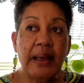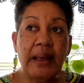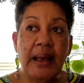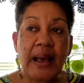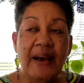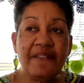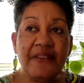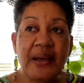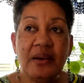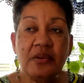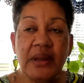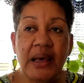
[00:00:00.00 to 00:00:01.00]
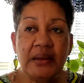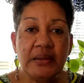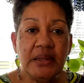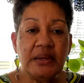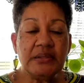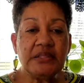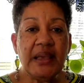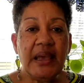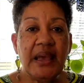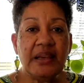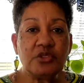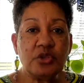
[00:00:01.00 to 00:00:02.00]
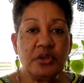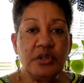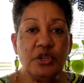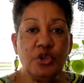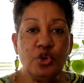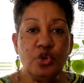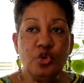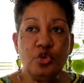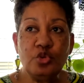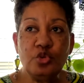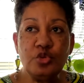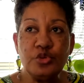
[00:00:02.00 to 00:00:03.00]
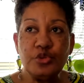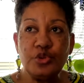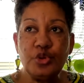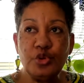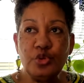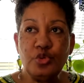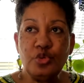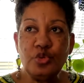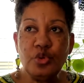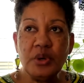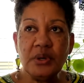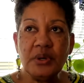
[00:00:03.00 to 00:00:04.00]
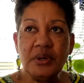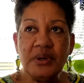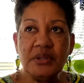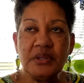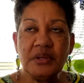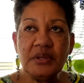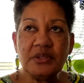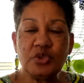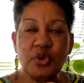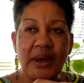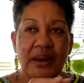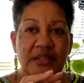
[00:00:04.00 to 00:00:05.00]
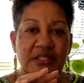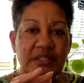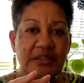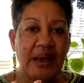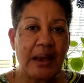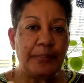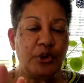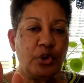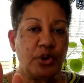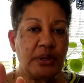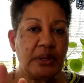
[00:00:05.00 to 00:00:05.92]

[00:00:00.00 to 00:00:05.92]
I found out that it's actually used to try to stop your